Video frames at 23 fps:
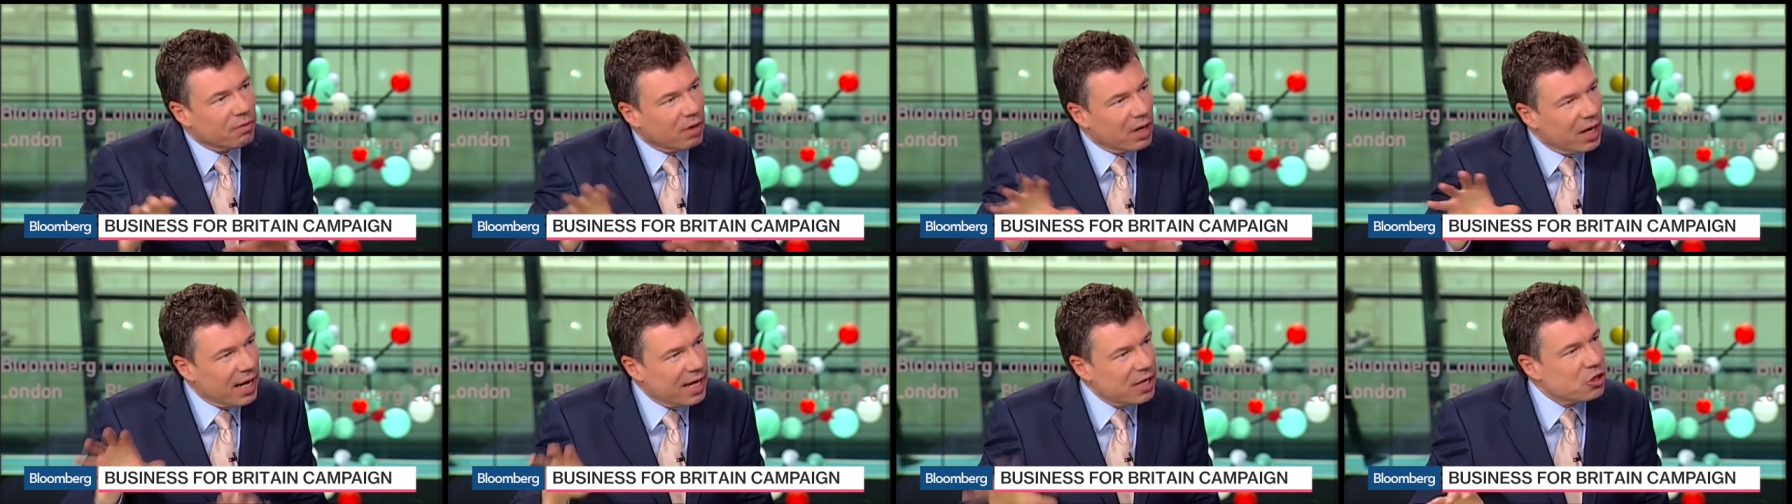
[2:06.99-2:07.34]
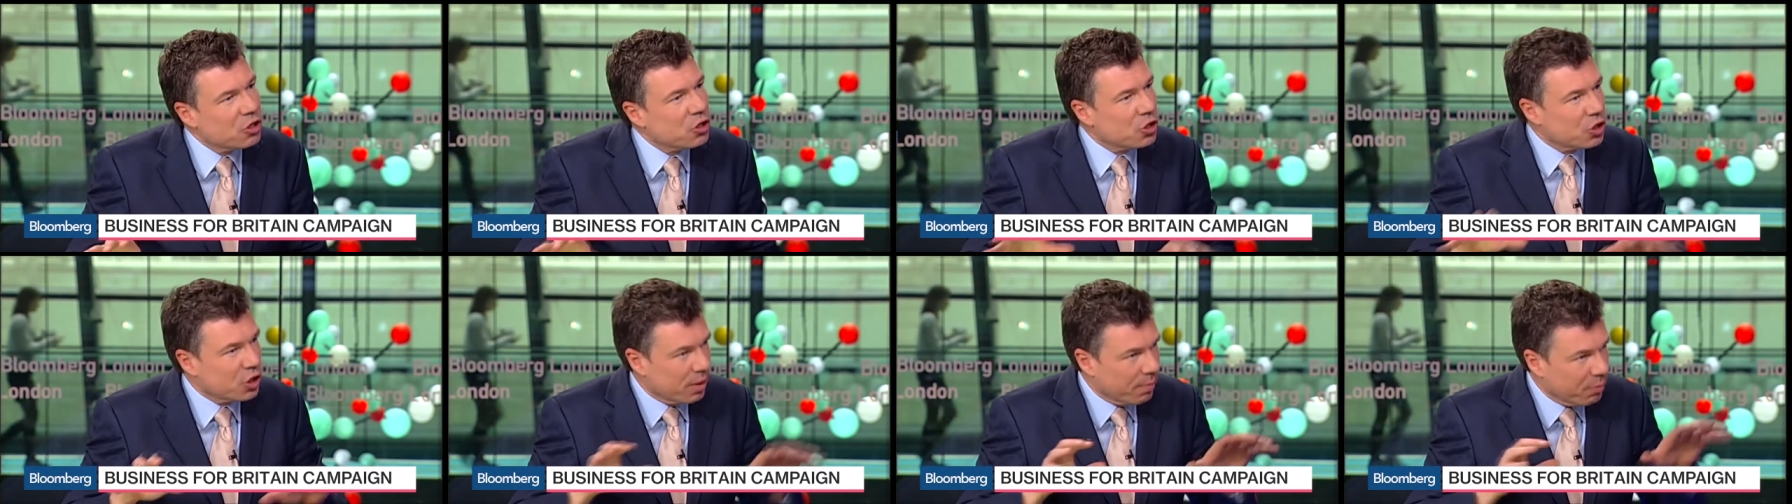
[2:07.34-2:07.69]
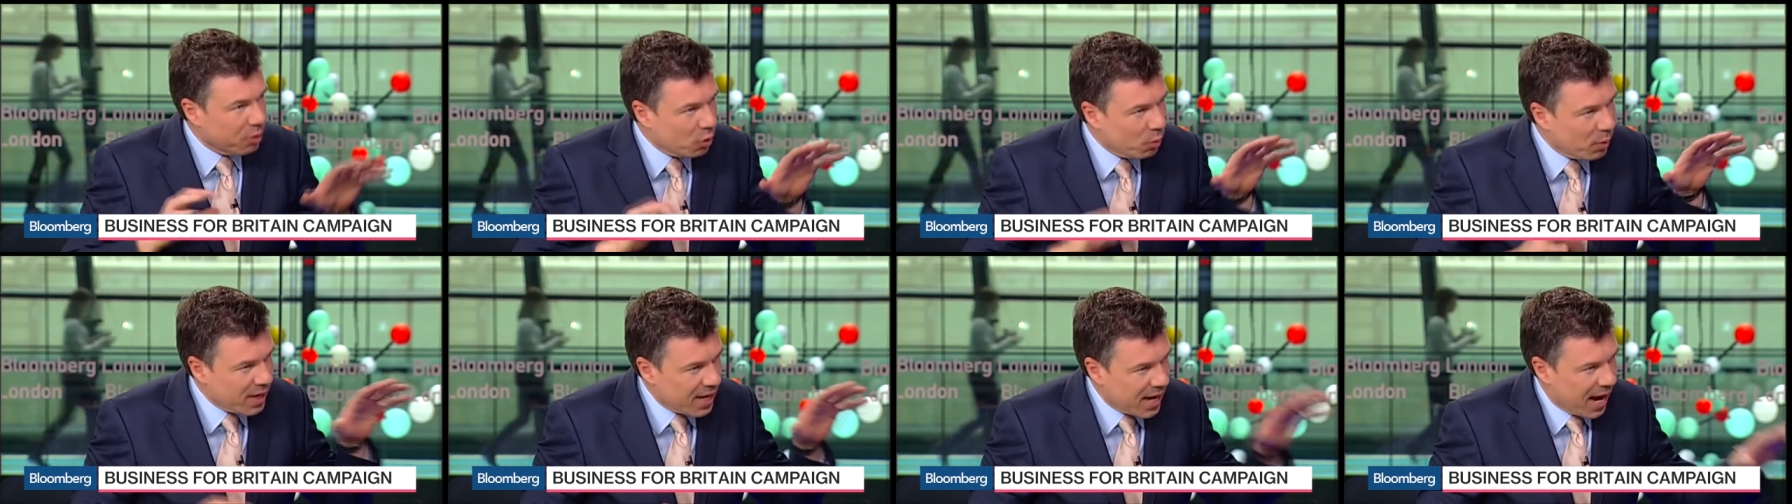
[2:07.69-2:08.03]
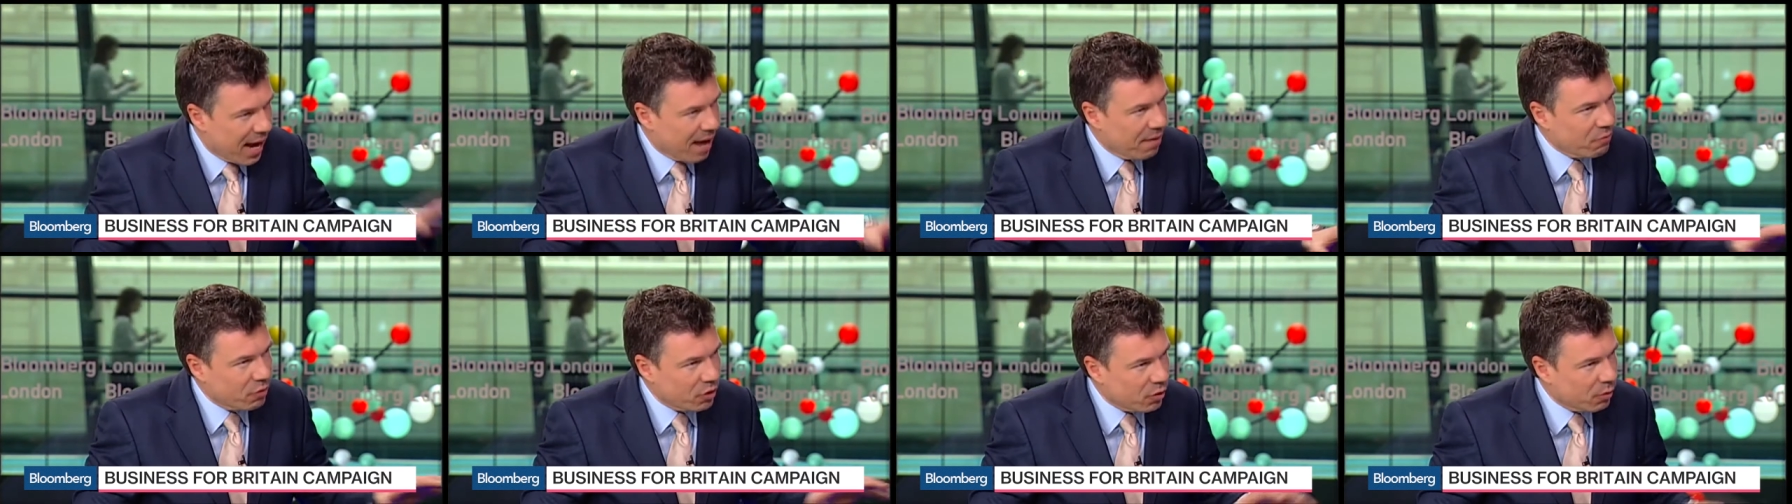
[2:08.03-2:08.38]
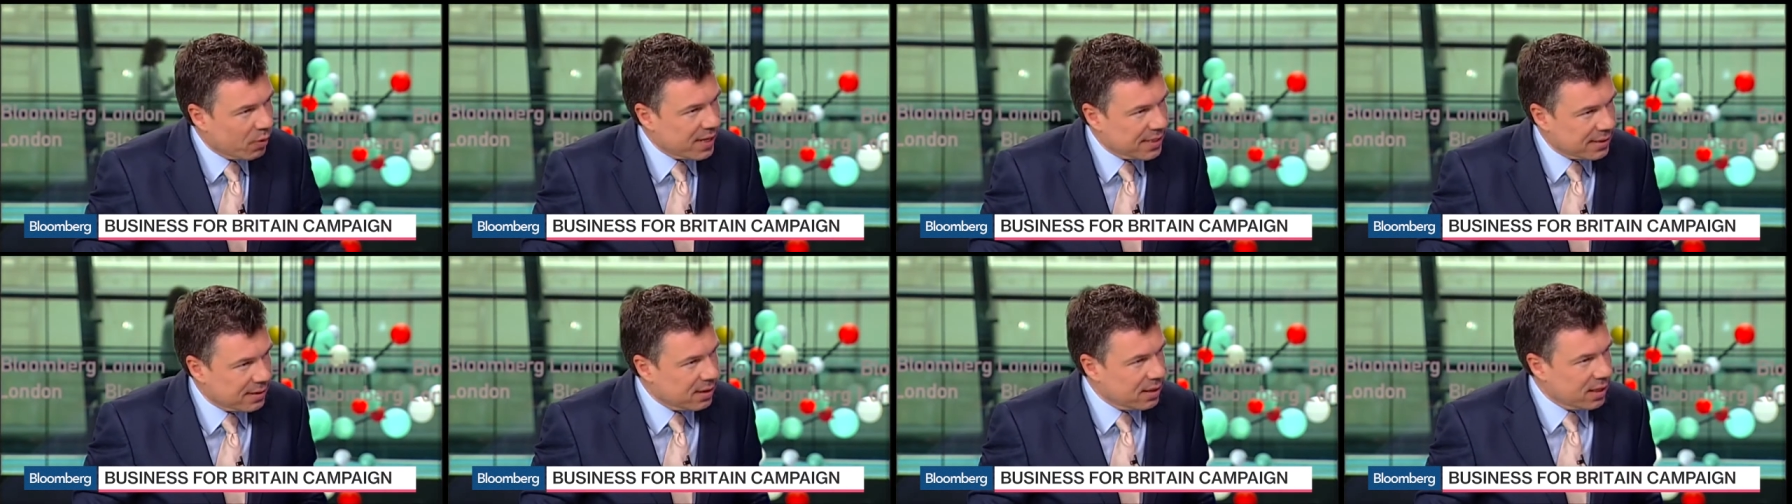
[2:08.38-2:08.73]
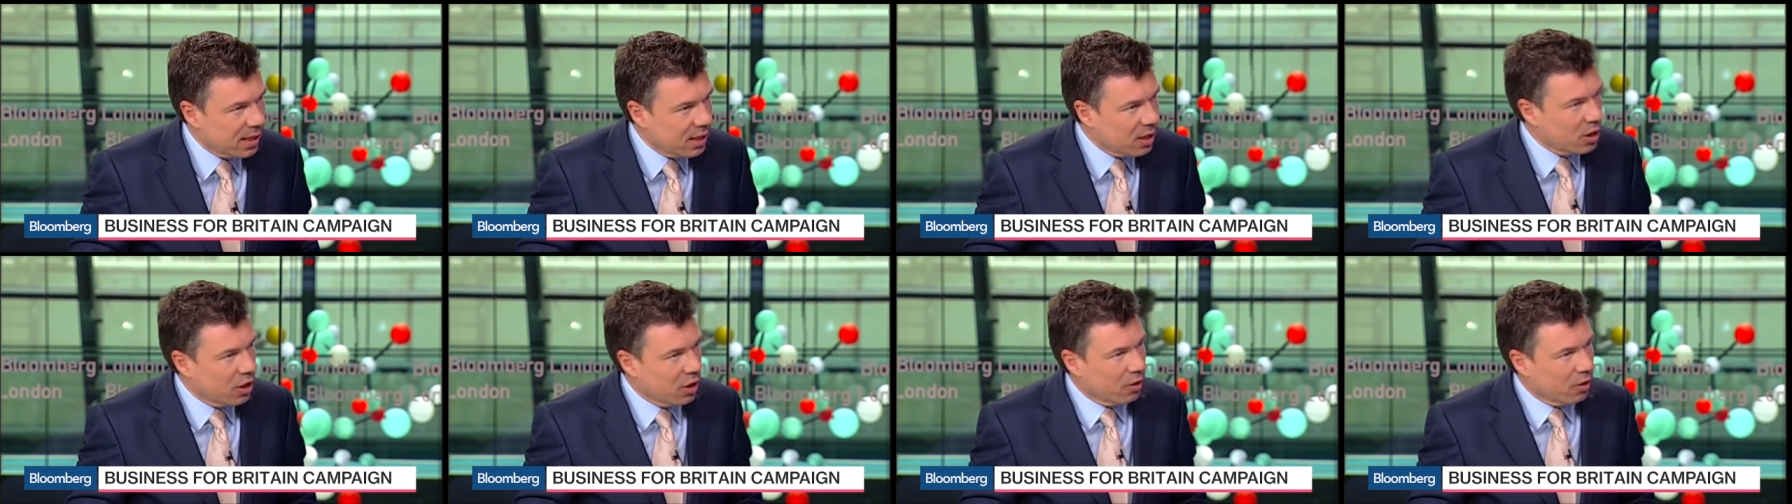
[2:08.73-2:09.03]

relationship that we have with the rest of the EU.